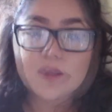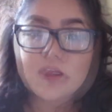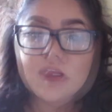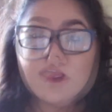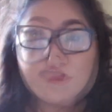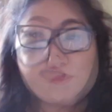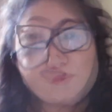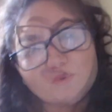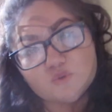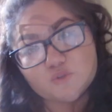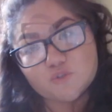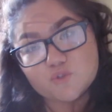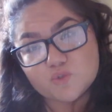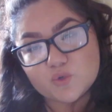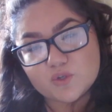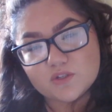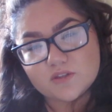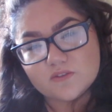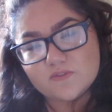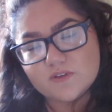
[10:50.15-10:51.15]
I hope you
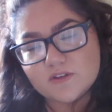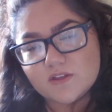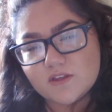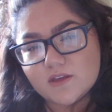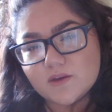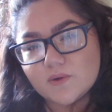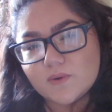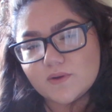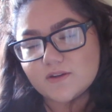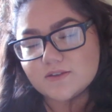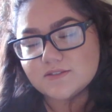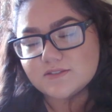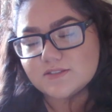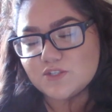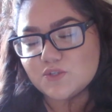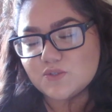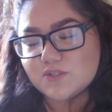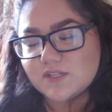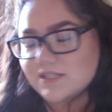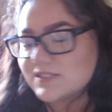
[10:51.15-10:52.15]
enjoyed the video, and I'll see
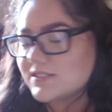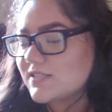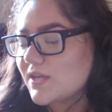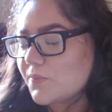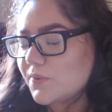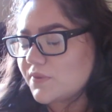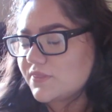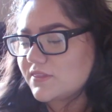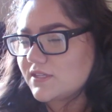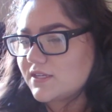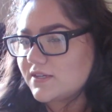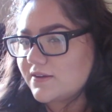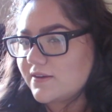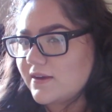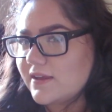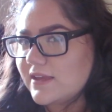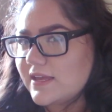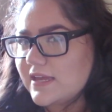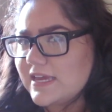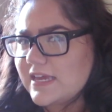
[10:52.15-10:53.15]
you next time with a
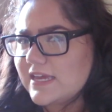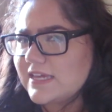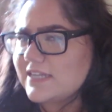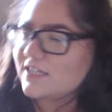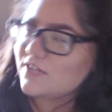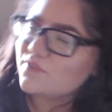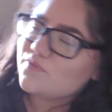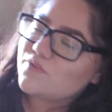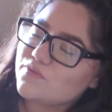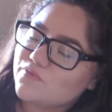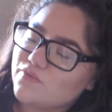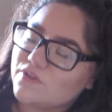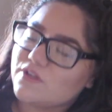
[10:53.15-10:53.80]
different